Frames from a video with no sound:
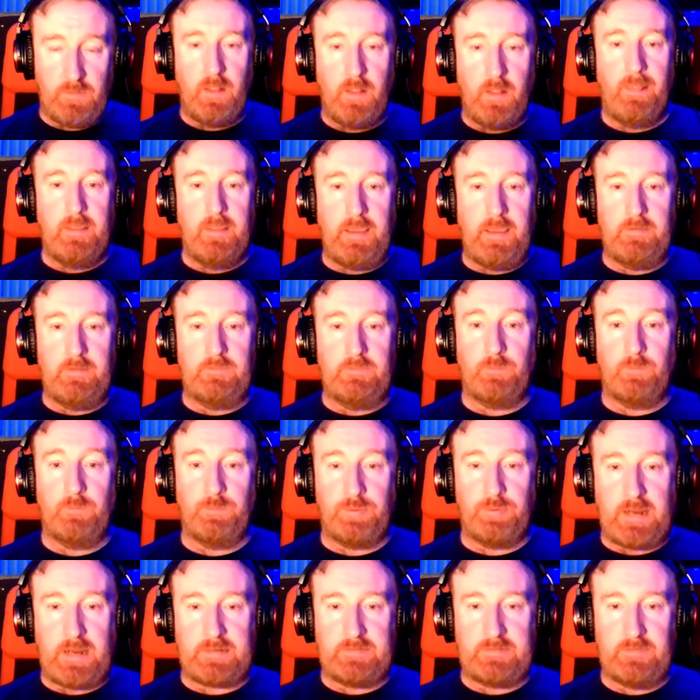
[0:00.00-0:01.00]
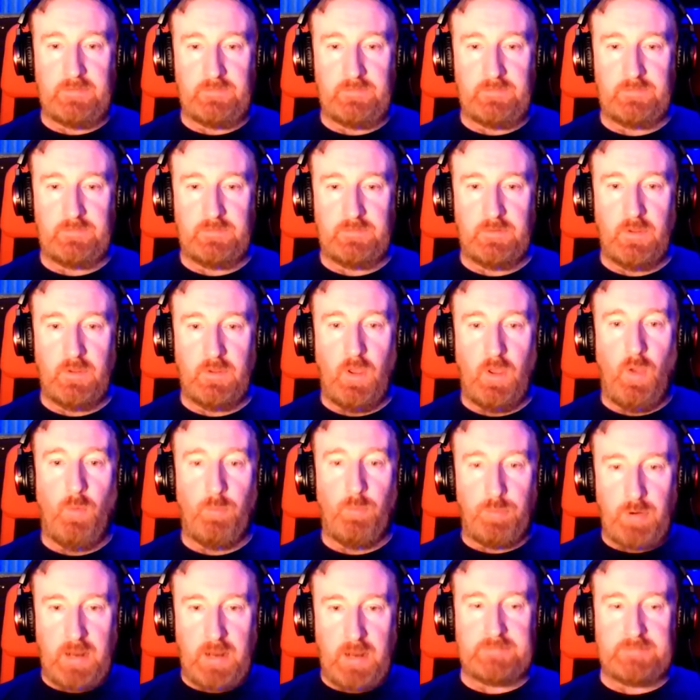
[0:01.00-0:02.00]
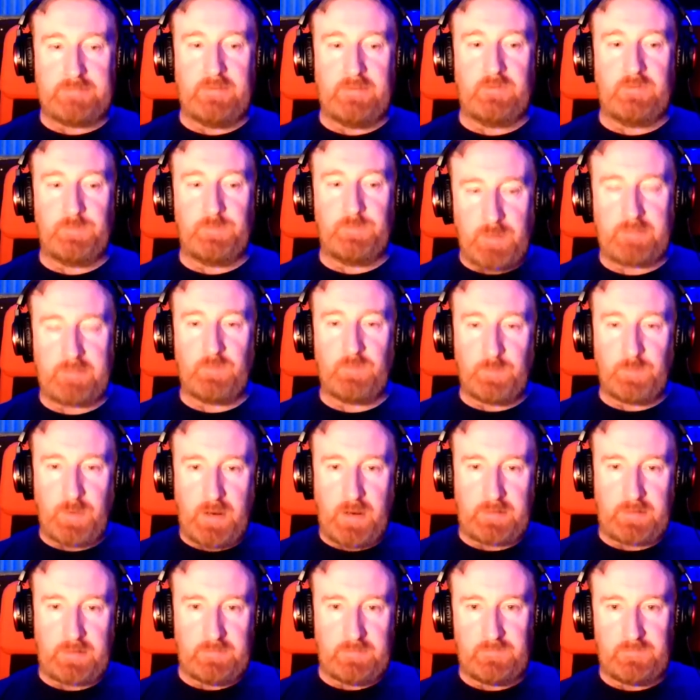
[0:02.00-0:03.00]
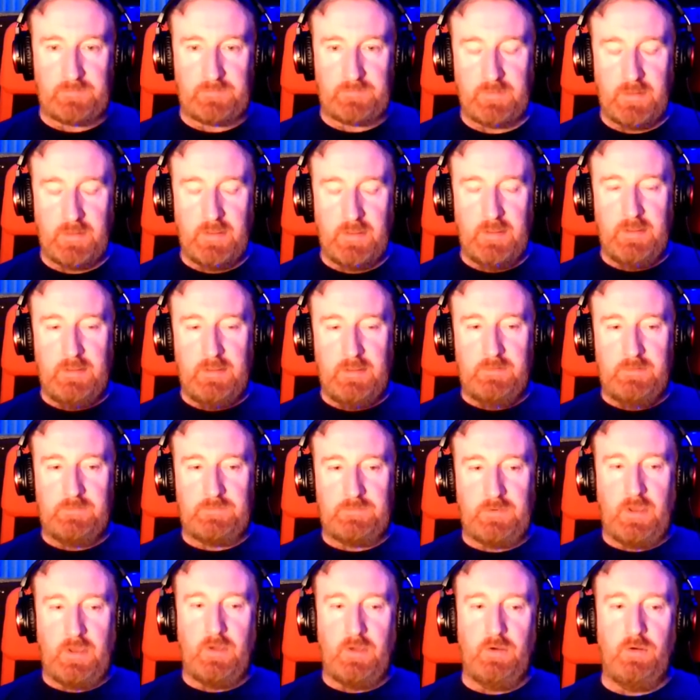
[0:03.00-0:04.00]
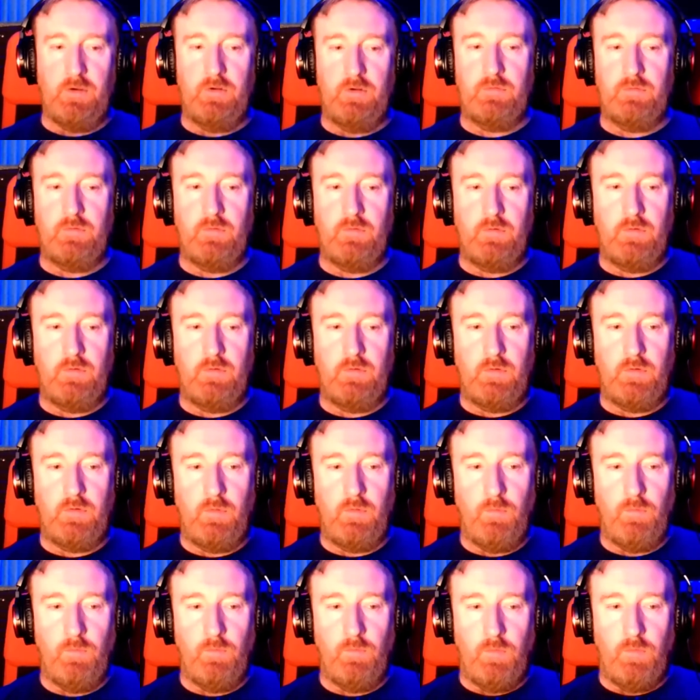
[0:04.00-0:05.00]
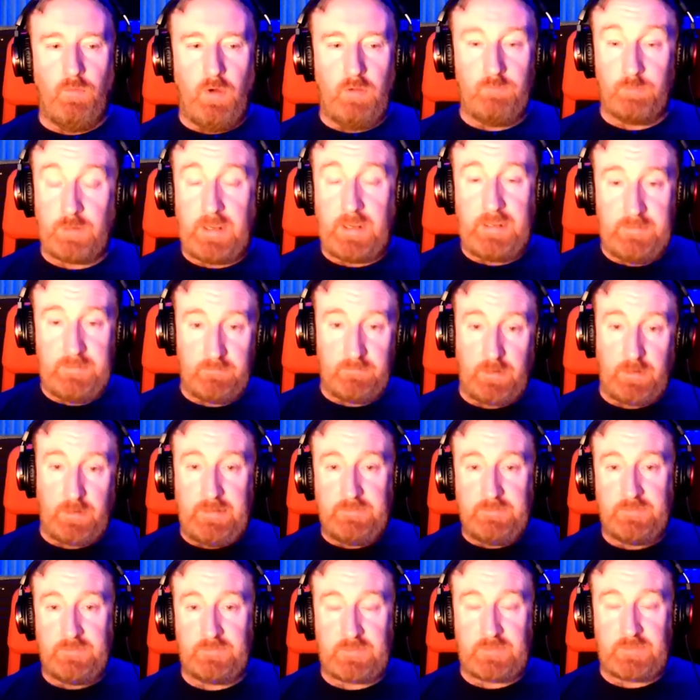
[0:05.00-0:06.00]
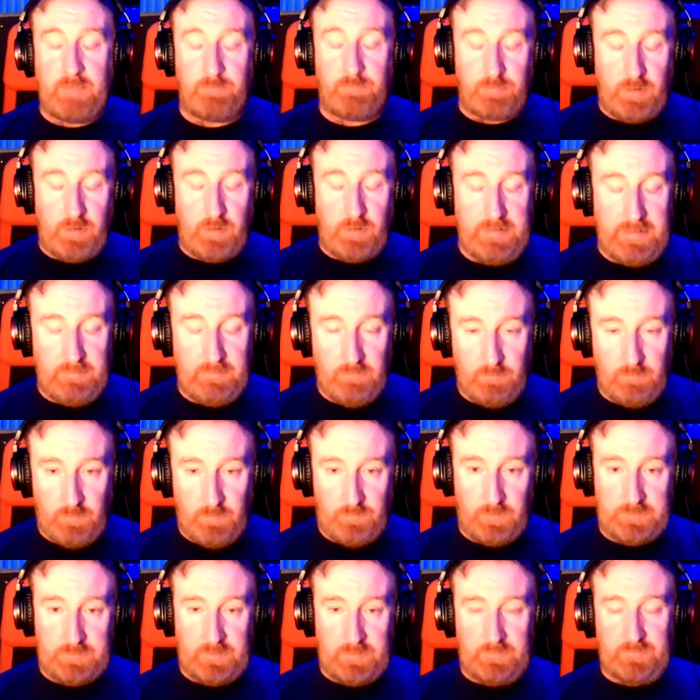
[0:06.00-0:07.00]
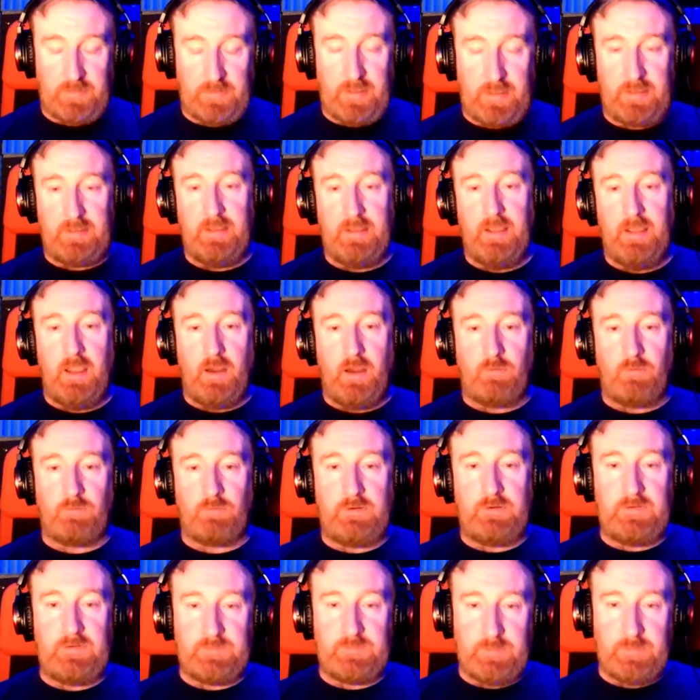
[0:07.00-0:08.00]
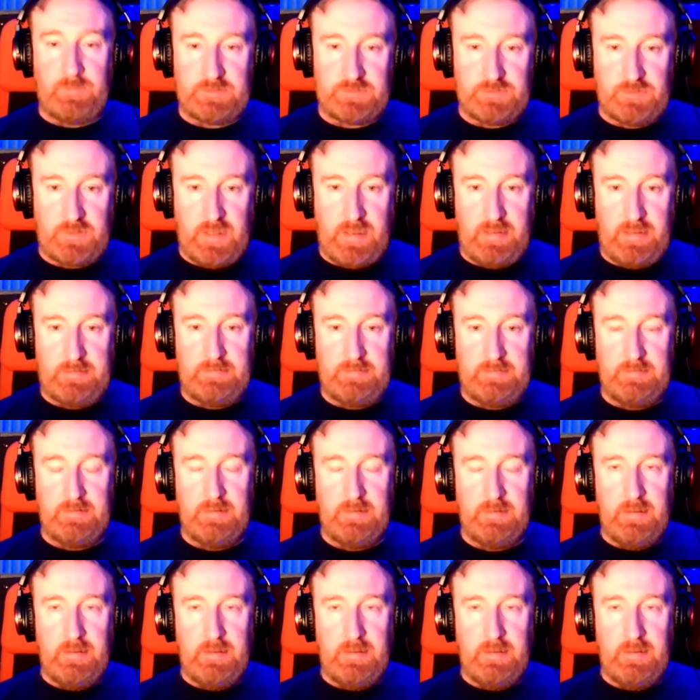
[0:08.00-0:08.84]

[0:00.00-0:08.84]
is practice, practice, practice, practice. So what read, just keep reading. What was what I say, read as much as you can,